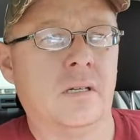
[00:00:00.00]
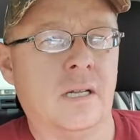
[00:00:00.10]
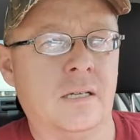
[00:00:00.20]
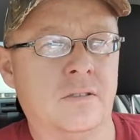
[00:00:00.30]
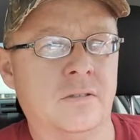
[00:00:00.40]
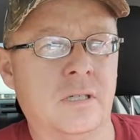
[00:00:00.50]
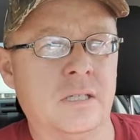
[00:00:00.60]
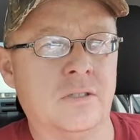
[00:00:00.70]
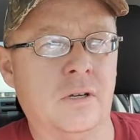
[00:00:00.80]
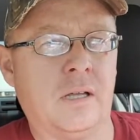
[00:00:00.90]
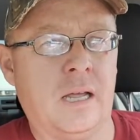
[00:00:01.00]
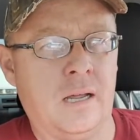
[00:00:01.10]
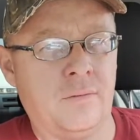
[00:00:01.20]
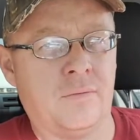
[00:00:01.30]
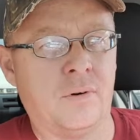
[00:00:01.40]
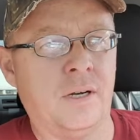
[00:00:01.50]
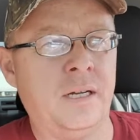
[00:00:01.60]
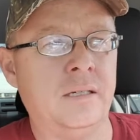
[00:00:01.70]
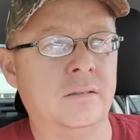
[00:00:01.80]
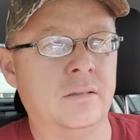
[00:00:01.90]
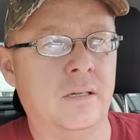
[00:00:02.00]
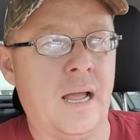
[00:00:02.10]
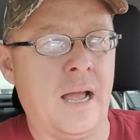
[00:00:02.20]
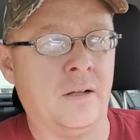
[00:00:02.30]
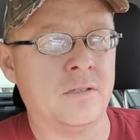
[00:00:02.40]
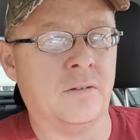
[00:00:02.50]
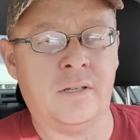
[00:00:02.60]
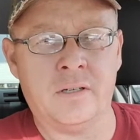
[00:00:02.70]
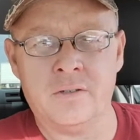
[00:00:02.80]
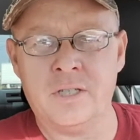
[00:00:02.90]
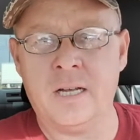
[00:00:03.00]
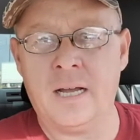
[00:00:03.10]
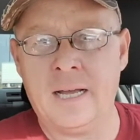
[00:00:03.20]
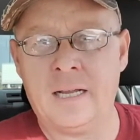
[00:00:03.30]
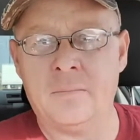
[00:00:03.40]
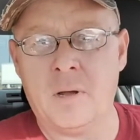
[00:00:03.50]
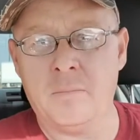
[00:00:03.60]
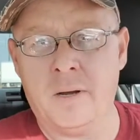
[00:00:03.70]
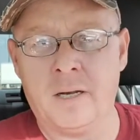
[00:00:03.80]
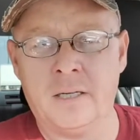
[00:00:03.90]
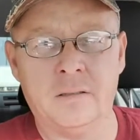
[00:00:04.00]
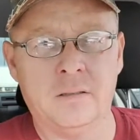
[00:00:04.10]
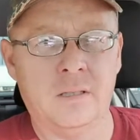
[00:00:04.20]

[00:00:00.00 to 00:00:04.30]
It took every ounce of energy I had in my body